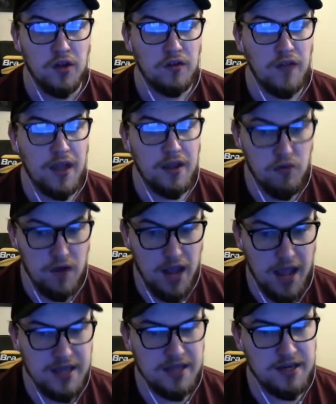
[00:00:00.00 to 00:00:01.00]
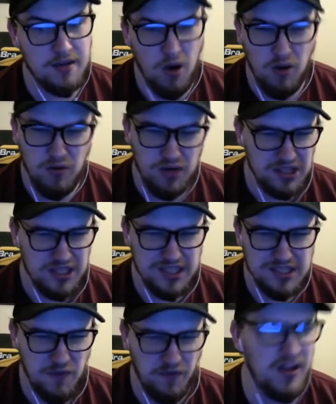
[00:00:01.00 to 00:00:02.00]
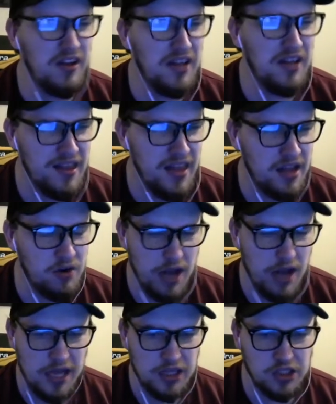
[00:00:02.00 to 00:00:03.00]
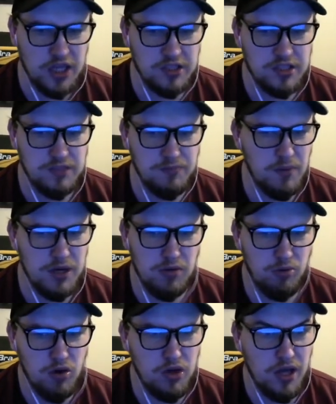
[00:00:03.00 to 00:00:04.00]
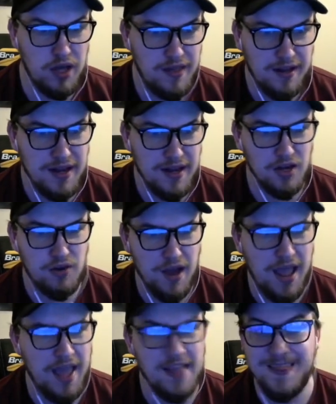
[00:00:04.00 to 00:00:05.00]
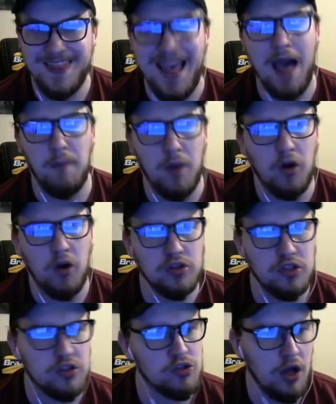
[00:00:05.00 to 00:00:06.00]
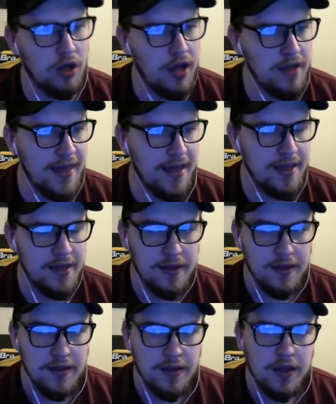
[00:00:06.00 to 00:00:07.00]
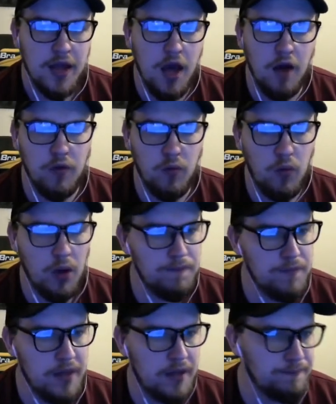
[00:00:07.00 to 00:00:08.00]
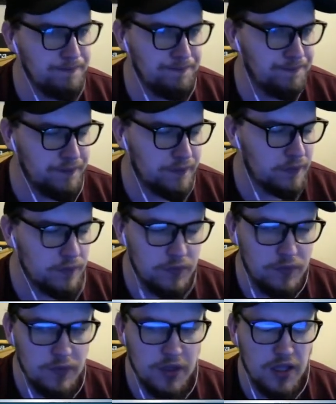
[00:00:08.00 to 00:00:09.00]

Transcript: they created, or at least it felt like they created chances. But when you look at it, they didn't create that much. It's not like they. Seem to remember Willian hitting bar, and I think.